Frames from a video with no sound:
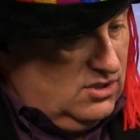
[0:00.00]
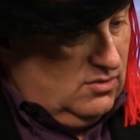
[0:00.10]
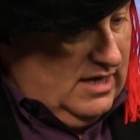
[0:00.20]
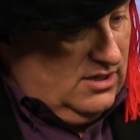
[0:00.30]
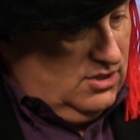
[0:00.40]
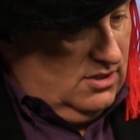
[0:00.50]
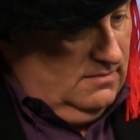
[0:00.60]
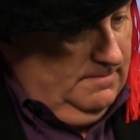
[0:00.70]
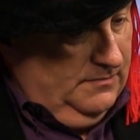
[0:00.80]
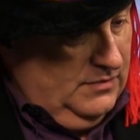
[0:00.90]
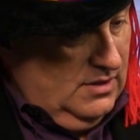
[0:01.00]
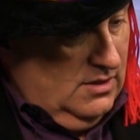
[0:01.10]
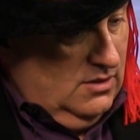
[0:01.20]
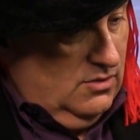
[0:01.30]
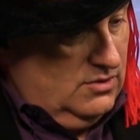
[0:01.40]
stranger
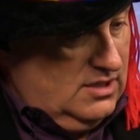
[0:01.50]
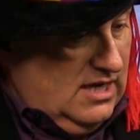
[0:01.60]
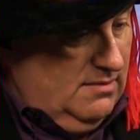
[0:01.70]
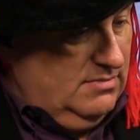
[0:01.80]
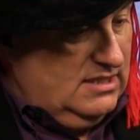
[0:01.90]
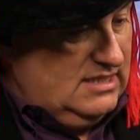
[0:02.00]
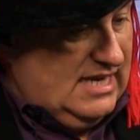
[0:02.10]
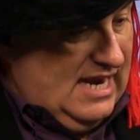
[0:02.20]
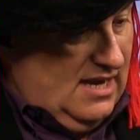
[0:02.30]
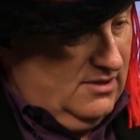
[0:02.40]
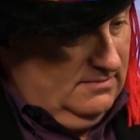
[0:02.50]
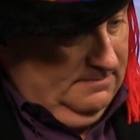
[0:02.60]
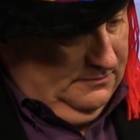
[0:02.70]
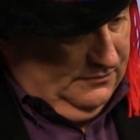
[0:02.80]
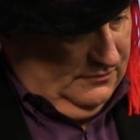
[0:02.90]
who's come to town